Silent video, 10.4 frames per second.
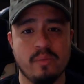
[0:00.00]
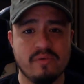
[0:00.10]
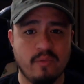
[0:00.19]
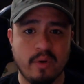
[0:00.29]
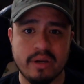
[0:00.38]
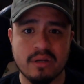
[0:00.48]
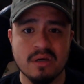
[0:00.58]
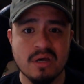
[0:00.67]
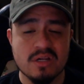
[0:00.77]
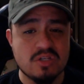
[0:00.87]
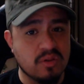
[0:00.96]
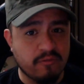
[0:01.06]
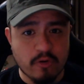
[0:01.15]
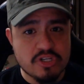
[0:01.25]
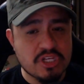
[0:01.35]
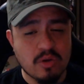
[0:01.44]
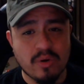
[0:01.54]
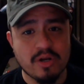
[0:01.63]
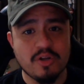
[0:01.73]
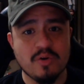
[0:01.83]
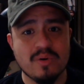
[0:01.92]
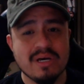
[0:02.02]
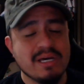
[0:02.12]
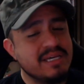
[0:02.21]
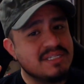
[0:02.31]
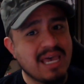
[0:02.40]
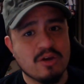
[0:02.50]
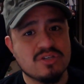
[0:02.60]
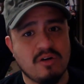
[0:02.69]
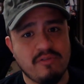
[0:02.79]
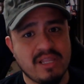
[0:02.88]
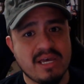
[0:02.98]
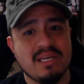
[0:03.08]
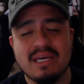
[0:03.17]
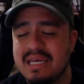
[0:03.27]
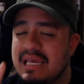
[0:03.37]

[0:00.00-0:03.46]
to avoid. So the first thing you want to do is get yourself a light,